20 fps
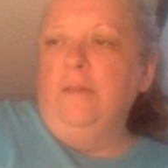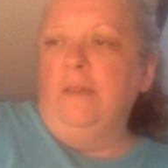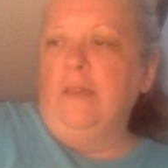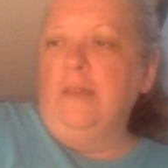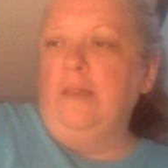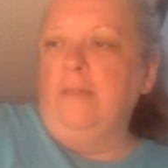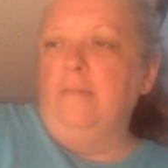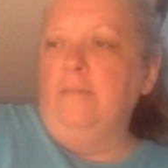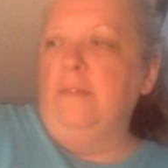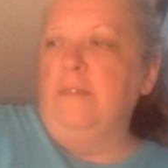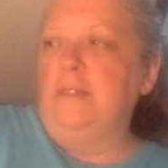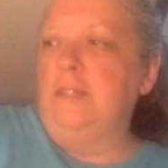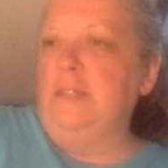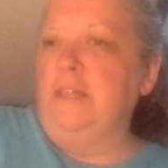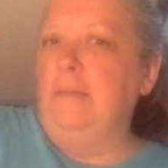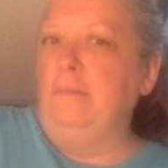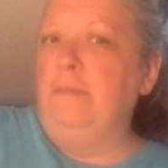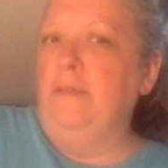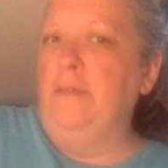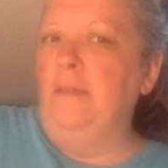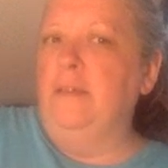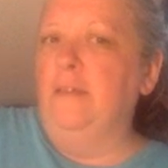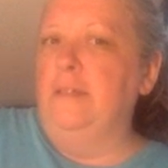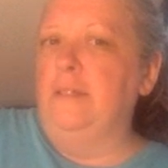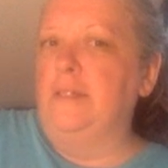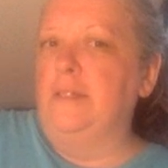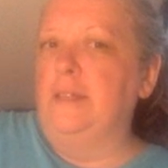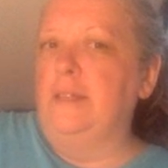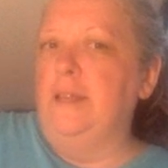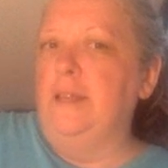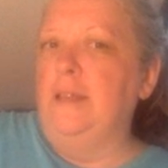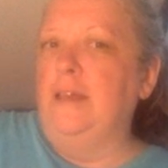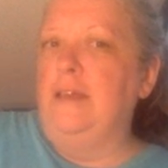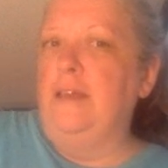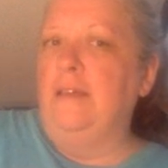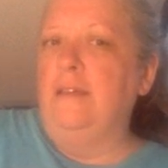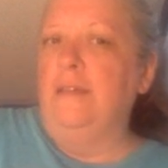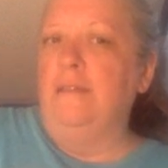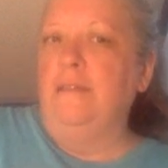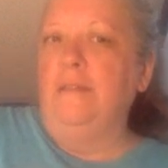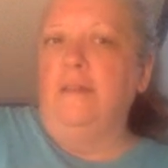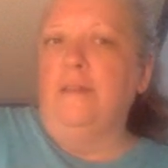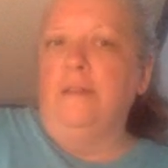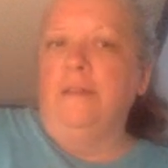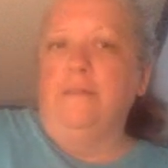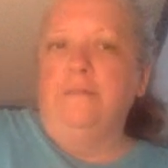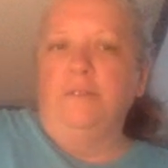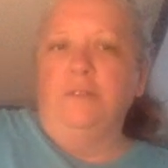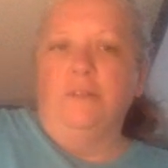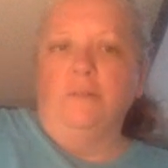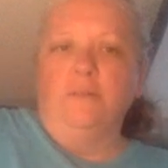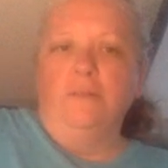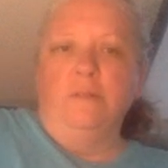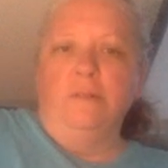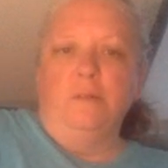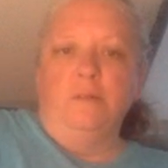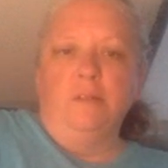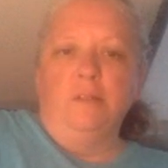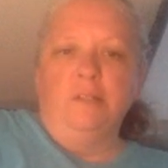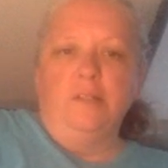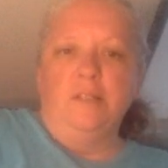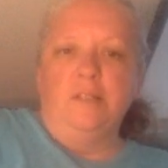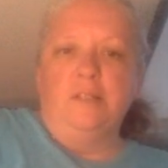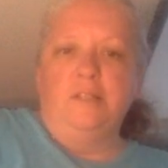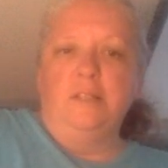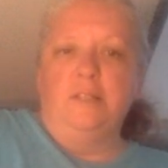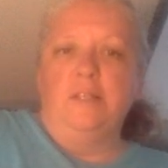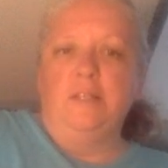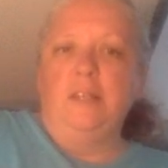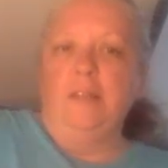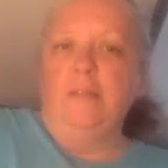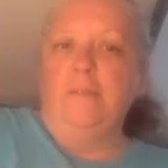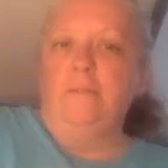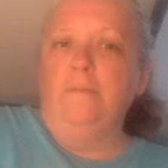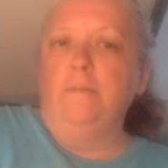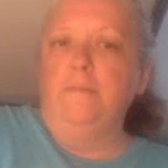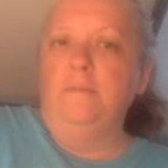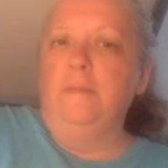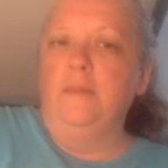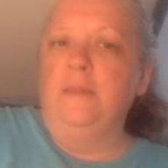walking up these steep hills and that, which are really steep,